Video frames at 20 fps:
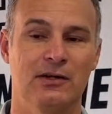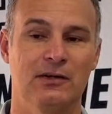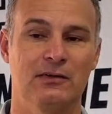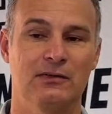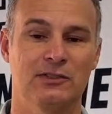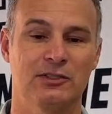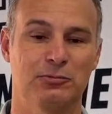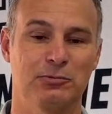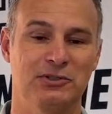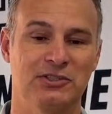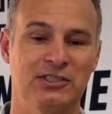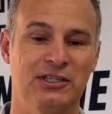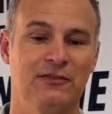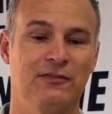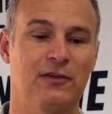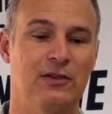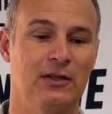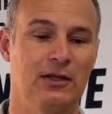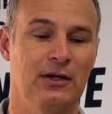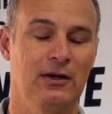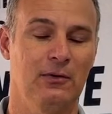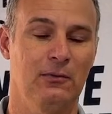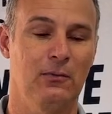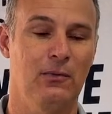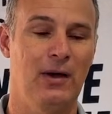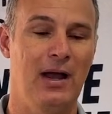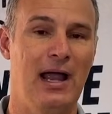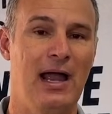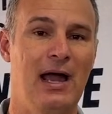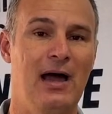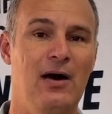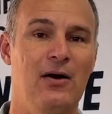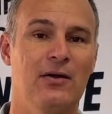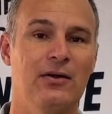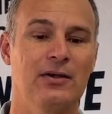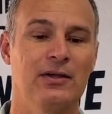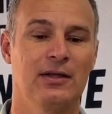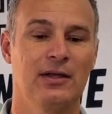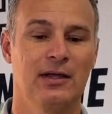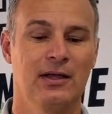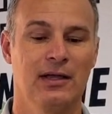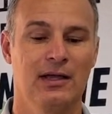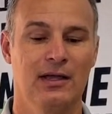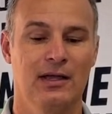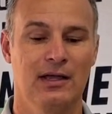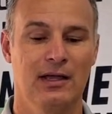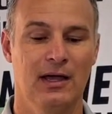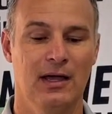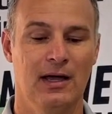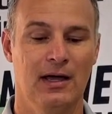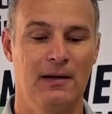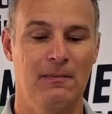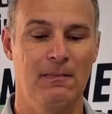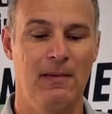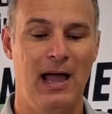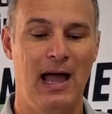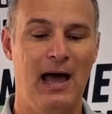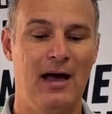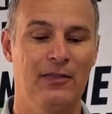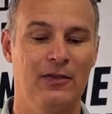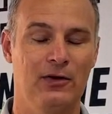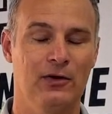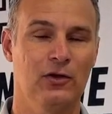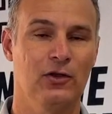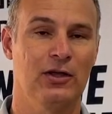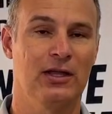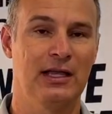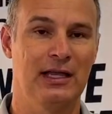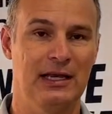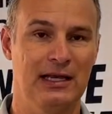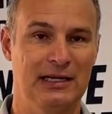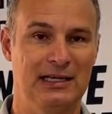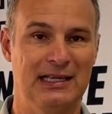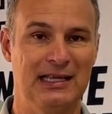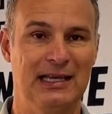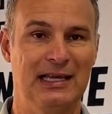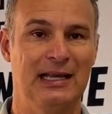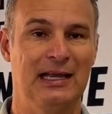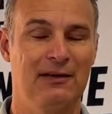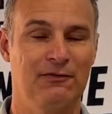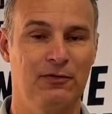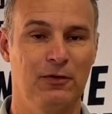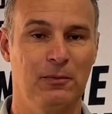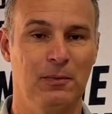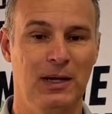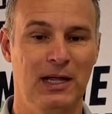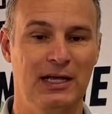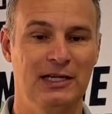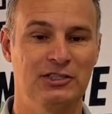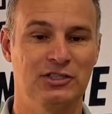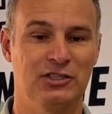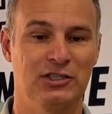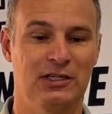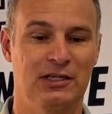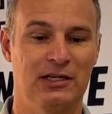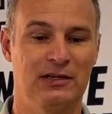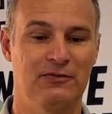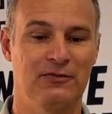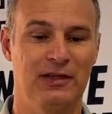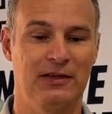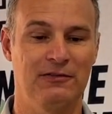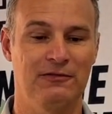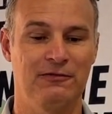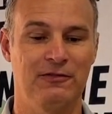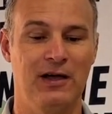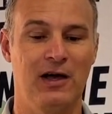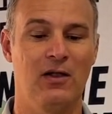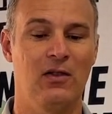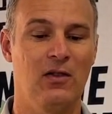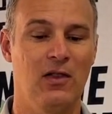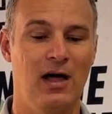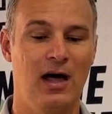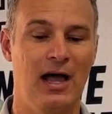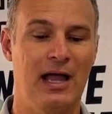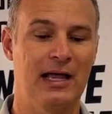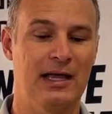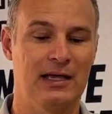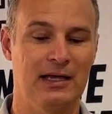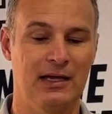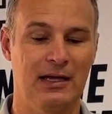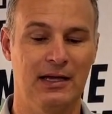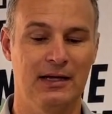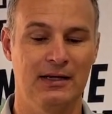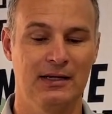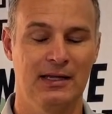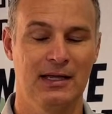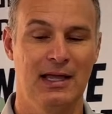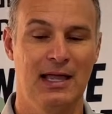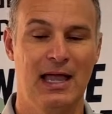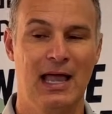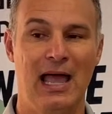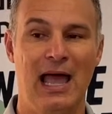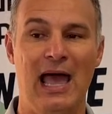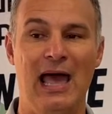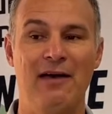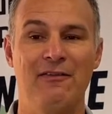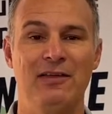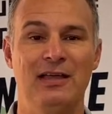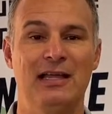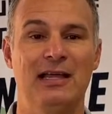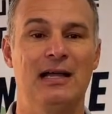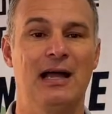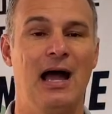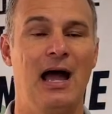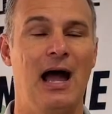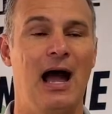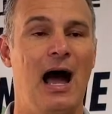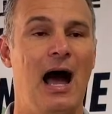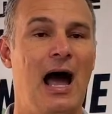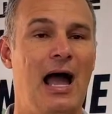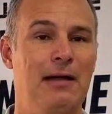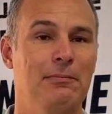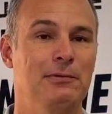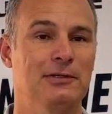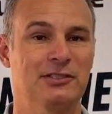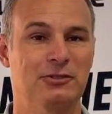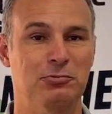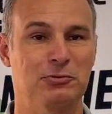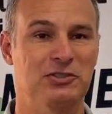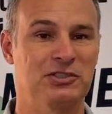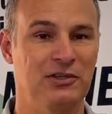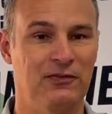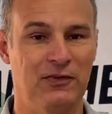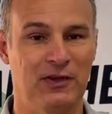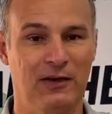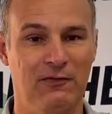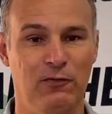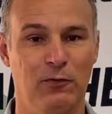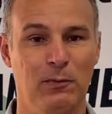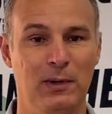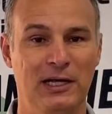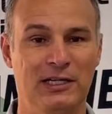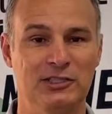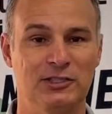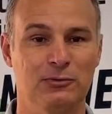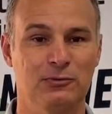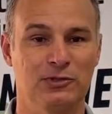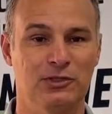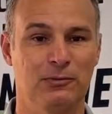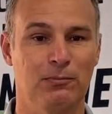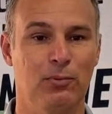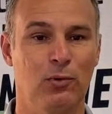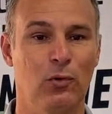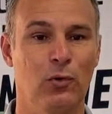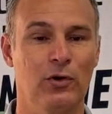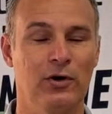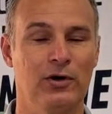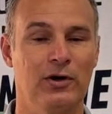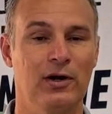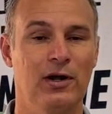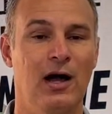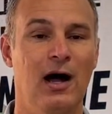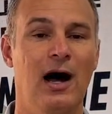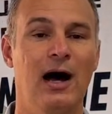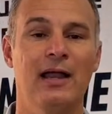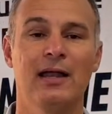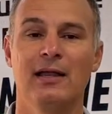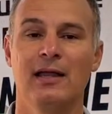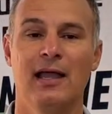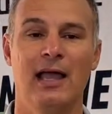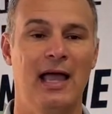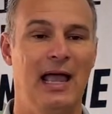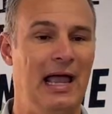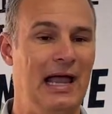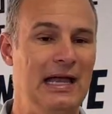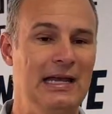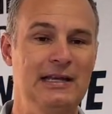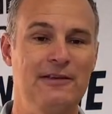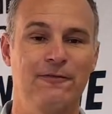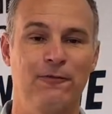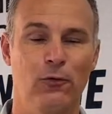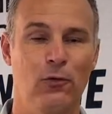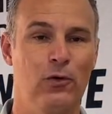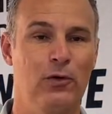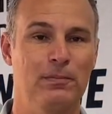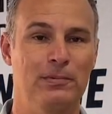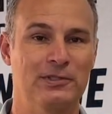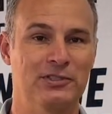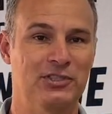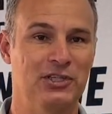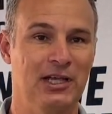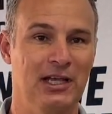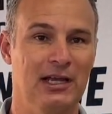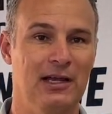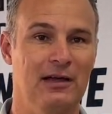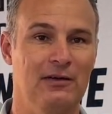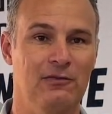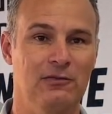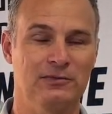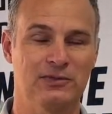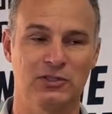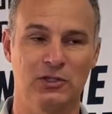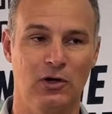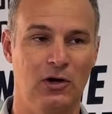specifically around how they're looking and getting information, and if they felt like having hybrid-specific information was important or not. 84% of them, so